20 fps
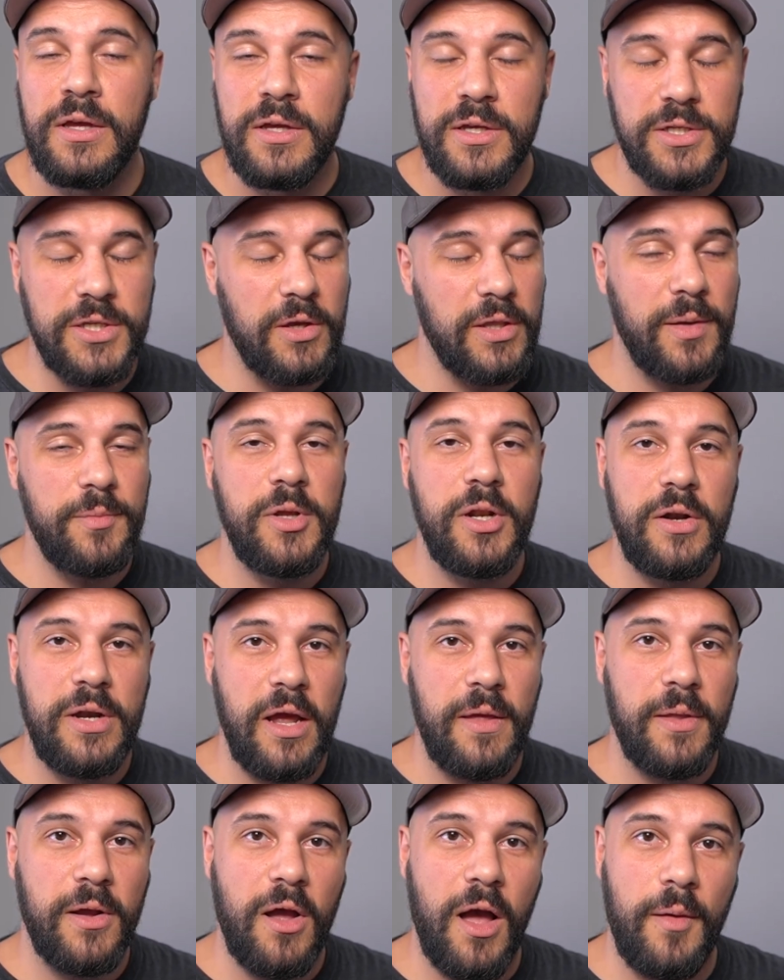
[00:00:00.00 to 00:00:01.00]
So let me know down
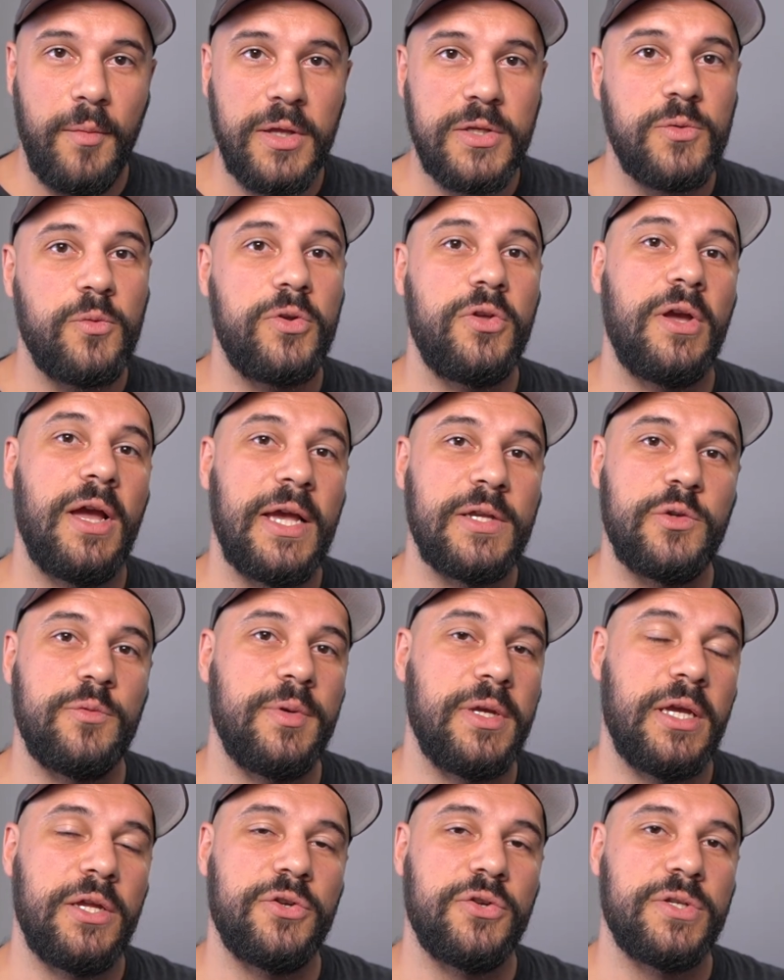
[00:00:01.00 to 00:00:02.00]
in the comments what you guys would
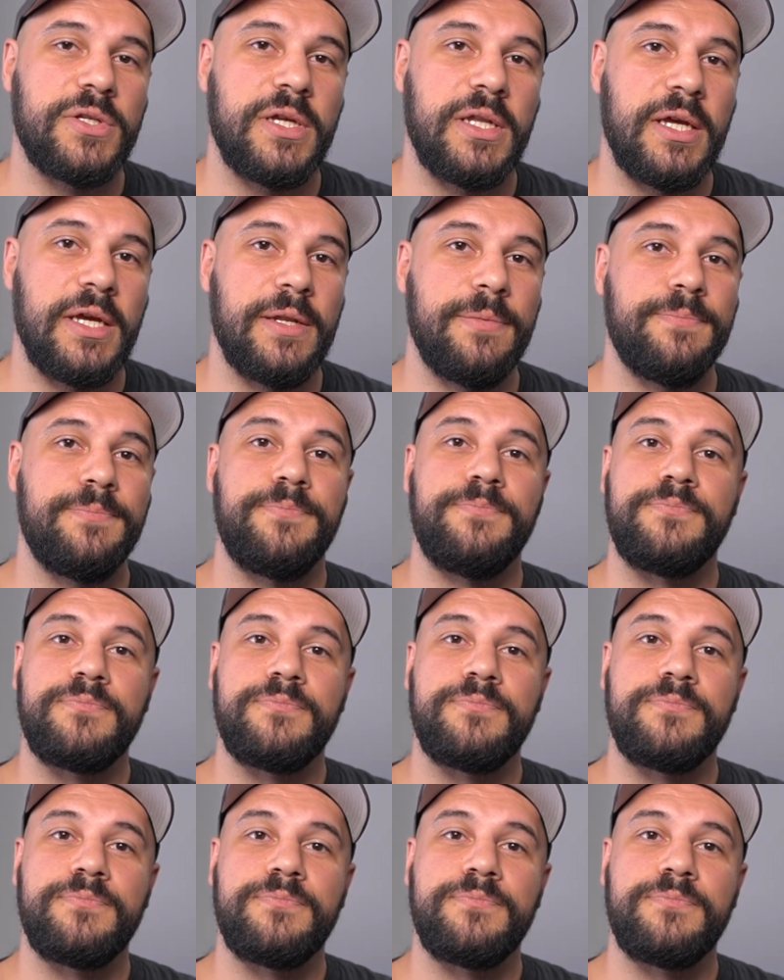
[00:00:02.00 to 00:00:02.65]
be interested in.